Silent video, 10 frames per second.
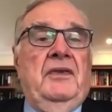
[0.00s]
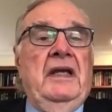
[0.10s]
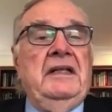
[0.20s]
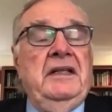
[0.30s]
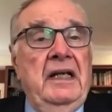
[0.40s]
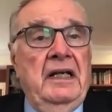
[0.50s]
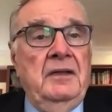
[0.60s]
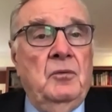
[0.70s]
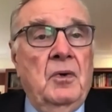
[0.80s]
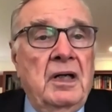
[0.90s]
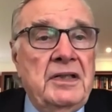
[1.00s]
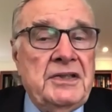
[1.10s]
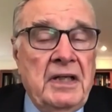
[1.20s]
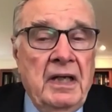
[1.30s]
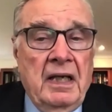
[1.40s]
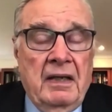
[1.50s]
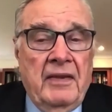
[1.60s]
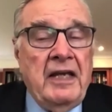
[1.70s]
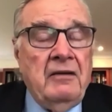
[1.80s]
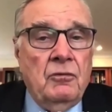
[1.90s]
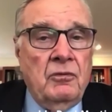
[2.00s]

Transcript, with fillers: they did was they,